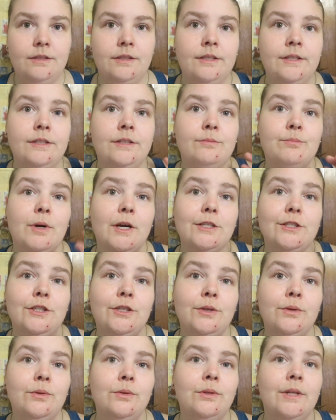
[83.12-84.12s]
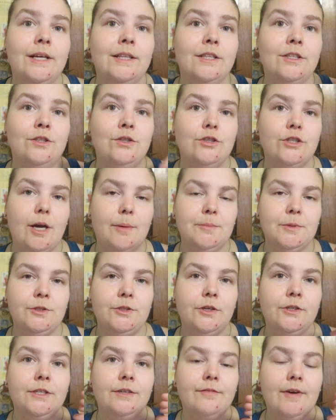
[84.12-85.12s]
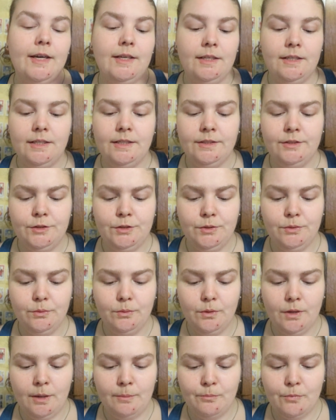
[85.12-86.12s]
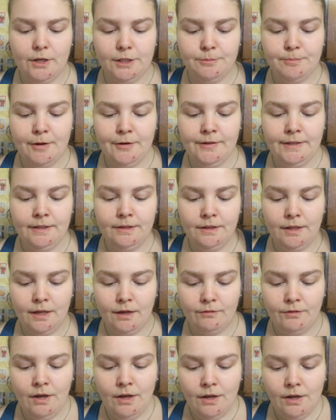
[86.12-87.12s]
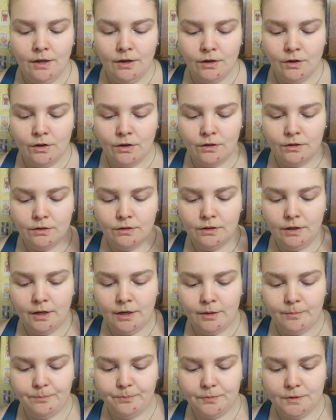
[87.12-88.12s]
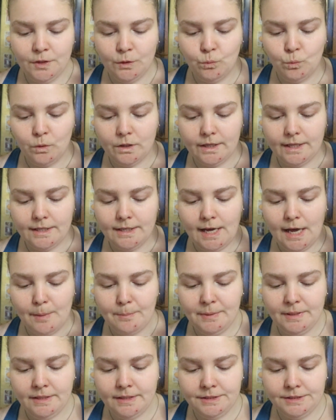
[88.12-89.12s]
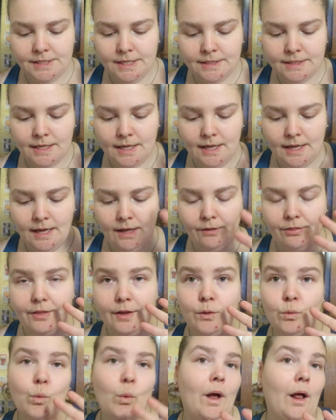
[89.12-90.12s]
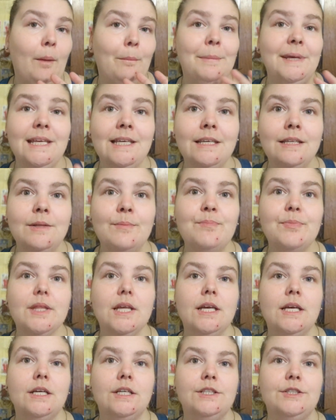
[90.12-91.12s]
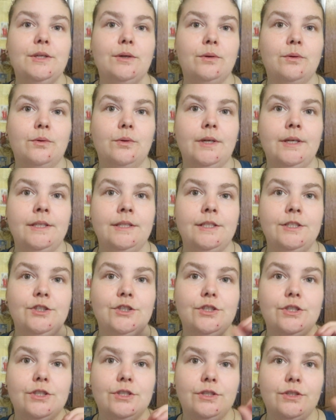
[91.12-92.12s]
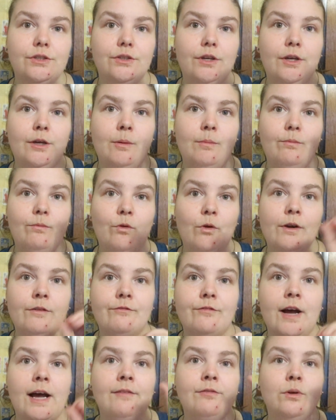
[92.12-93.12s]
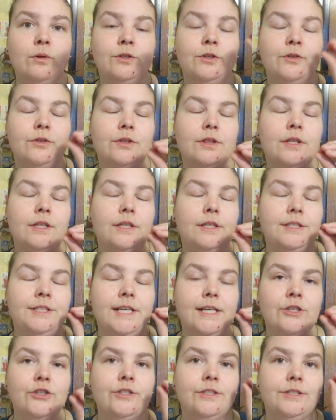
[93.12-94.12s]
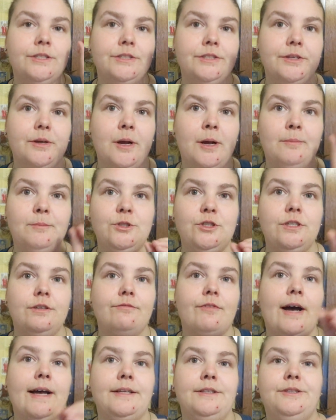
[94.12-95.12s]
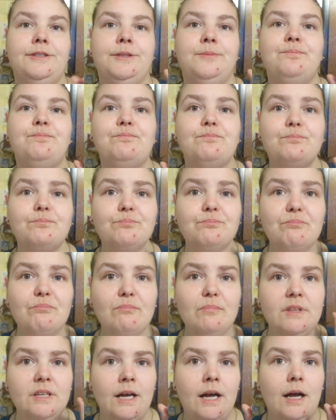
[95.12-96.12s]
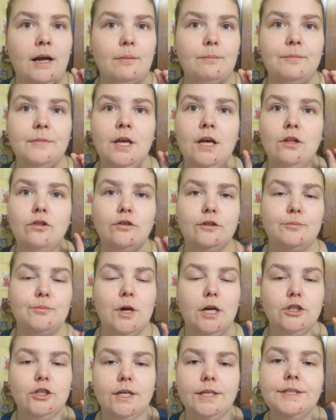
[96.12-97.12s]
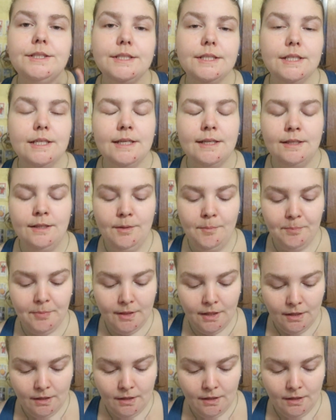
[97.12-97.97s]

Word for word: in part two, like the two chapters are divided into prosperity, love, good work and happiness, and health and well-being. So in each 4 and 5, those are the sections she divides those projects in.